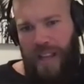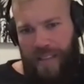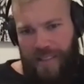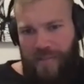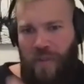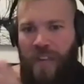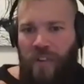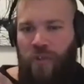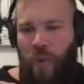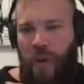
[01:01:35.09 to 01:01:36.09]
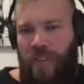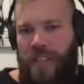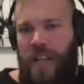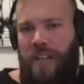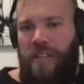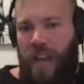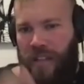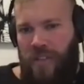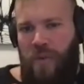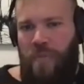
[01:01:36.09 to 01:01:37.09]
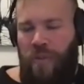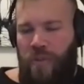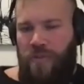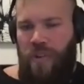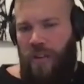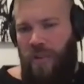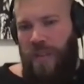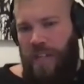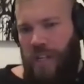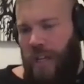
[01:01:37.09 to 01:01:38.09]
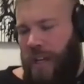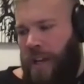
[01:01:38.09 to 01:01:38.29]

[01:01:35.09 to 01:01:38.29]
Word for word: Like, this reference point for this exercise is to improve trunk rotation.